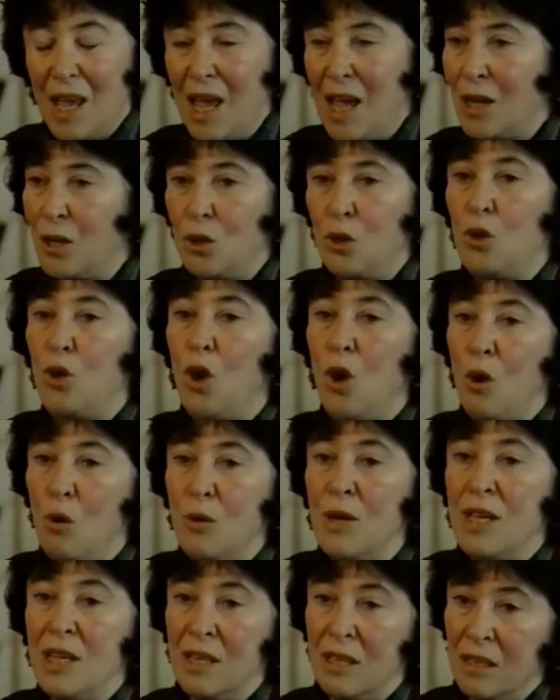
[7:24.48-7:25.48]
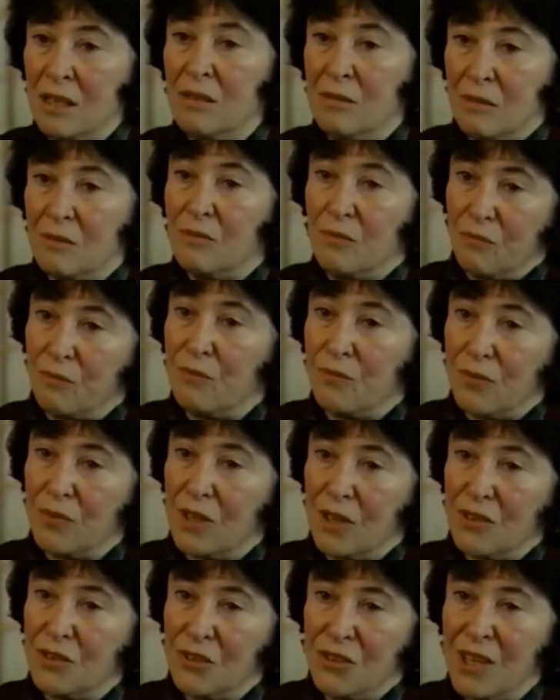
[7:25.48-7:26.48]
a glowing
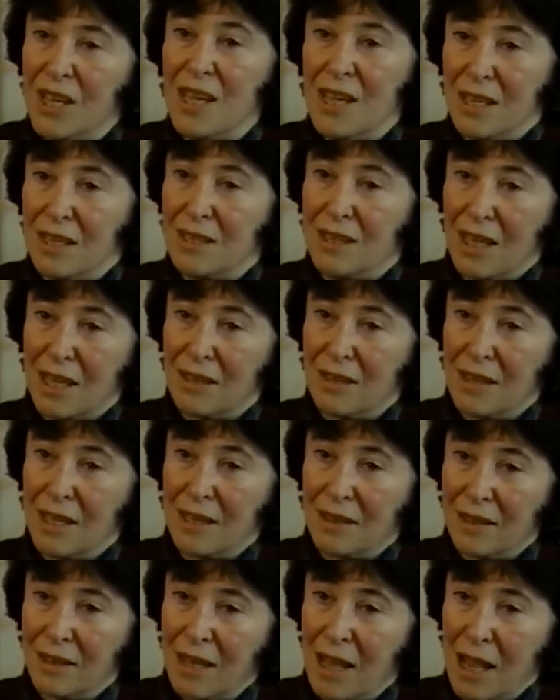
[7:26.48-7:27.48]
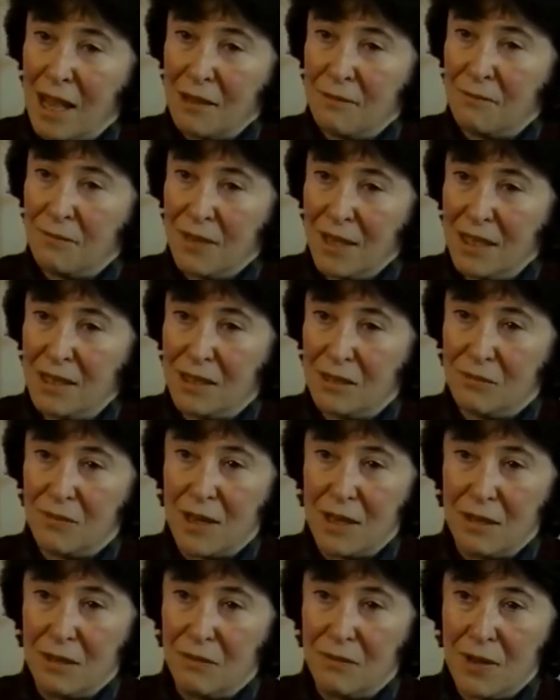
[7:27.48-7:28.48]
thing that life is
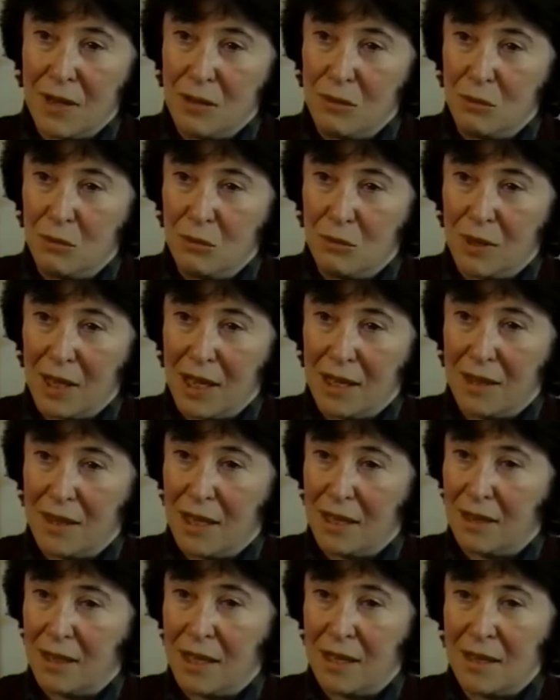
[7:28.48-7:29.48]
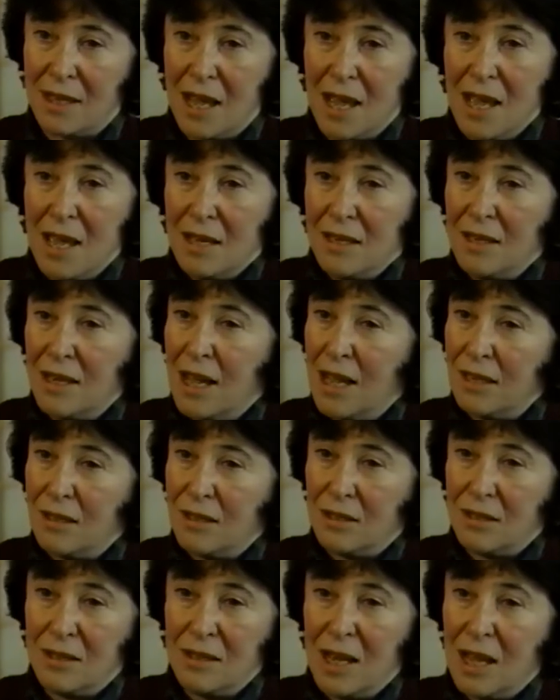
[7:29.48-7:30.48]
when you look at that, and
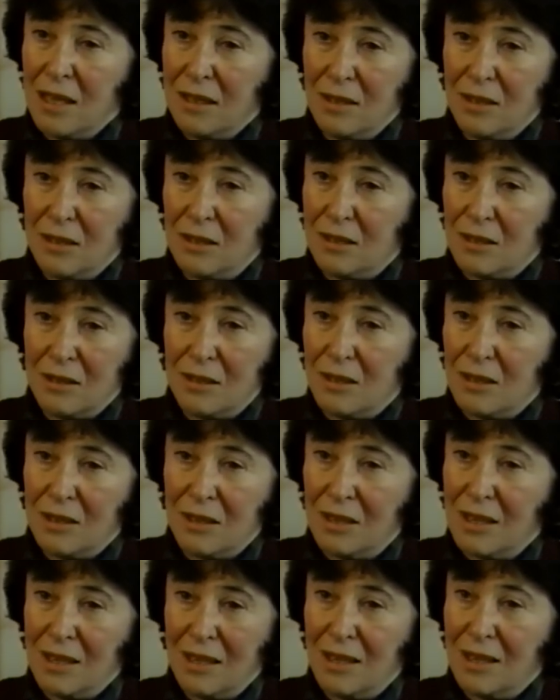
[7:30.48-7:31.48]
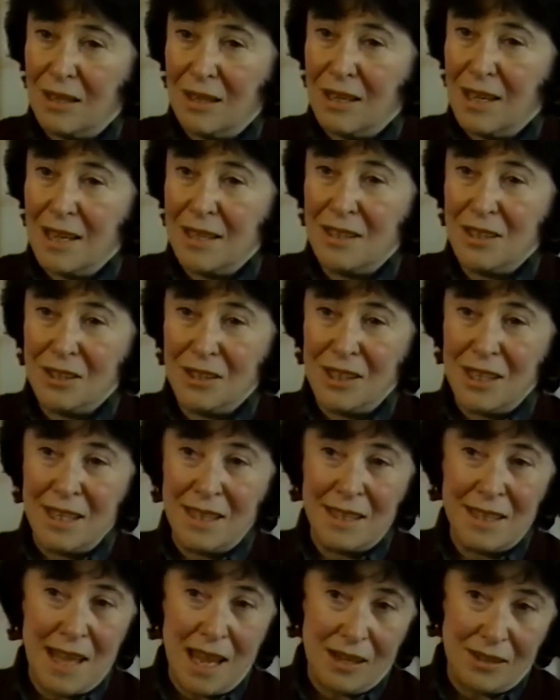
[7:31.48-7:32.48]
not
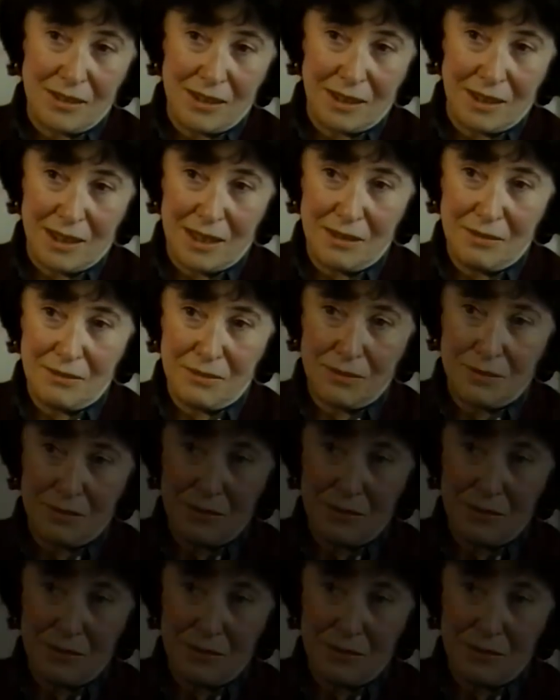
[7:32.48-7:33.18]
anything negative.